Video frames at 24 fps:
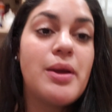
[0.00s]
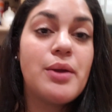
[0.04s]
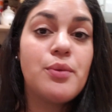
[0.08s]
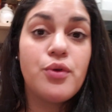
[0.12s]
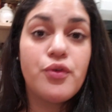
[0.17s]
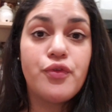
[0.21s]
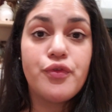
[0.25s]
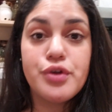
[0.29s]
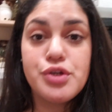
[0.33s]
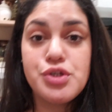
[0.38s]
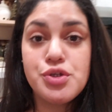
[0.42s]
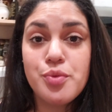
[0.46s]

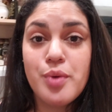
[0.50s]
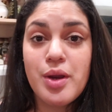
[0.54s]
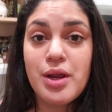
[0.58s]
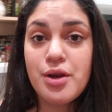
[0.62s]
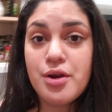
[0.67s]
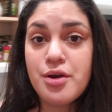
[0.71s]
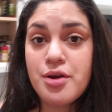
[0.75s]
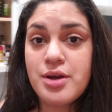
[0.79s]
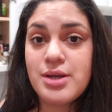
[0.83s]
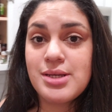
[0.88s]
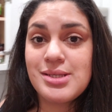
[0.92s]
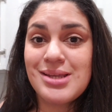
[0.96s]

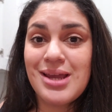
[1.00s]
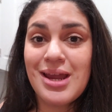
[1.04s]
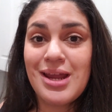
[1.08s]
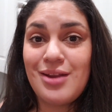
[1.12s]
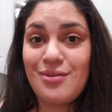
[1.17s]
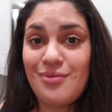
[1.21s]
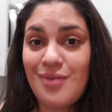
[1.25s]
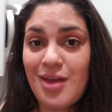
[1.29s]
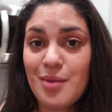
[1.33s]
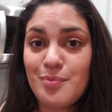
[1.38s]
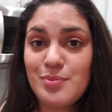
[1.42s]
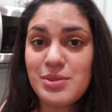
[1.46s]
refrigerator is kind
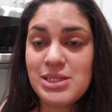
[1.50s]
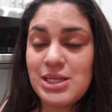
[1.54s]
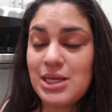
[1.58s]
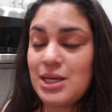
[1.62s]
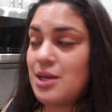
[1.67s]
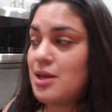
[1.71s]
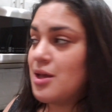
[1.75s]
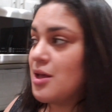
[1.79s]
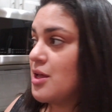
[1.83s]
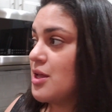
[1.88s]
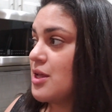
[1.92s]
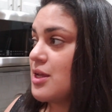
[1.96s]
of
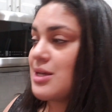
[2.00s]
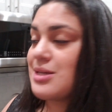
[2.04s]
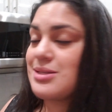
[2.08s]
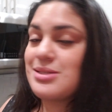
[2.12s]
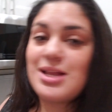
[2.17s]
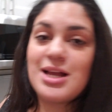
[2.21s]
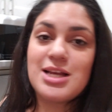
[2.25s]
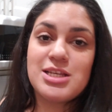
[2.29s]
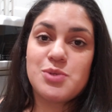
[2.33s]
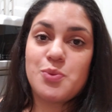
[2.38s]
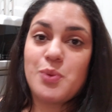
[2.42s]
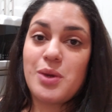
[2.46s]
empty, because
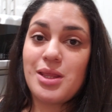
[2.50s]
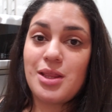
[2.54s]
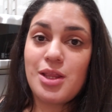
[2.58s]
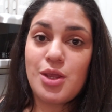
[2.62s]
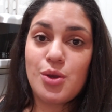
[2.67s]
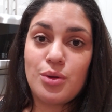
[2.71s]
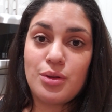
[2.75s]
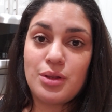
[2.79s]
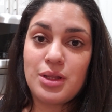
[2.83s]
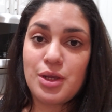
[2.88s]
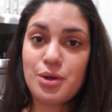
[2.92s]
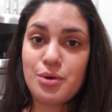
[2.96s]
last week the
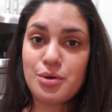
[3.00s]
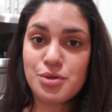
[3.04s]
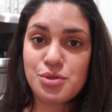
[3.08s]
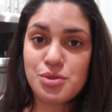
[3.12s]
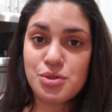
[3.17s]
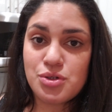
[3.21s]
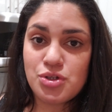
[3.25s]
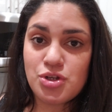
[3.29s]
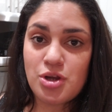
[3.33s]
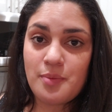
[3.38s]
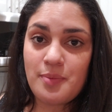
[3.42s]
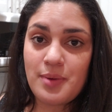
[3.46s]
only
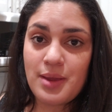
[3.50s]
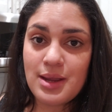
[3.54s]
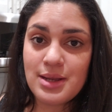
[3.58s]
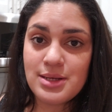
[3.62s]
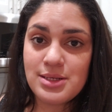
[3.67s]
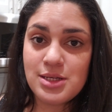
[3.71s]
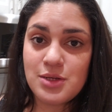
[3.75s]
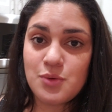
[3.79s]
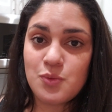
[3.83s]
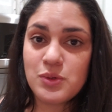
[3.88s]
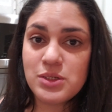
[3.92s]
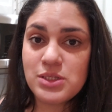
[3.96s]
grocery shopping I
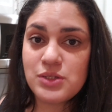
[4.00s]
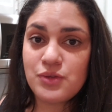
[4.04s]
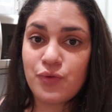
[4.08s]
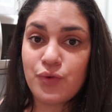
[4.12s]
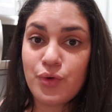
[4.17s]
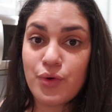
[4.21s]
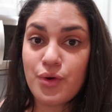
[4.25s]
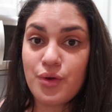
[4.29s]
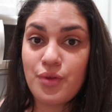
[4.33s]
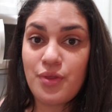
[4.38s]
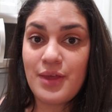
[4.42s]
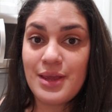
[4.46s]
did was
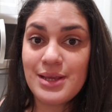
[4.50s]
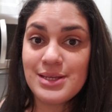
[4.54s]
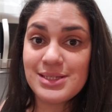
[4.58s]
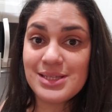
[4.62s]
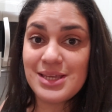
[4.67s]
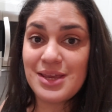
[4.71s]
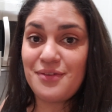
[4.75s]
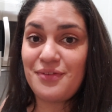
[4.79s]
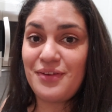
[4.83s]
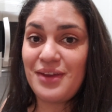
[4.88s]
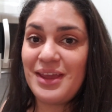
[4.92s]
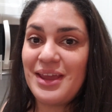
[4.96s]
for
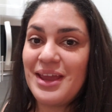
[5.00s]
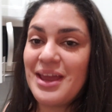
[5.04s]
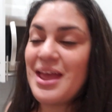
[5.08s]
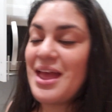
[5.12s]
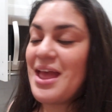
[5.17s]
Thanksgiving,